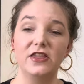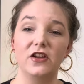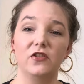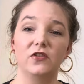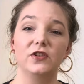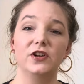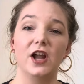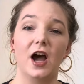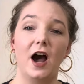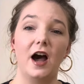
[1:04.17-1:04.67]
They're
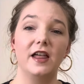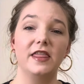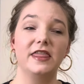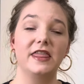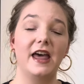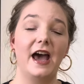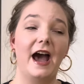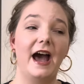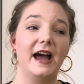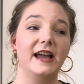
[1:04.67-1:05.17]
not
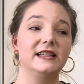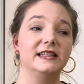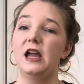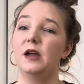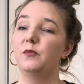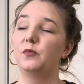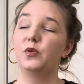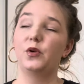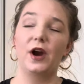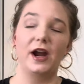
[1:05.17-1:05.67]
that
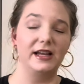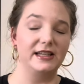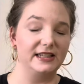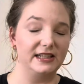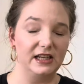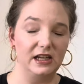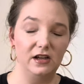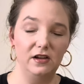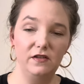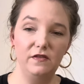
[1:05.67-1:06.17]

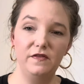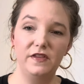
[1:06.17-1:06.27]
impressive.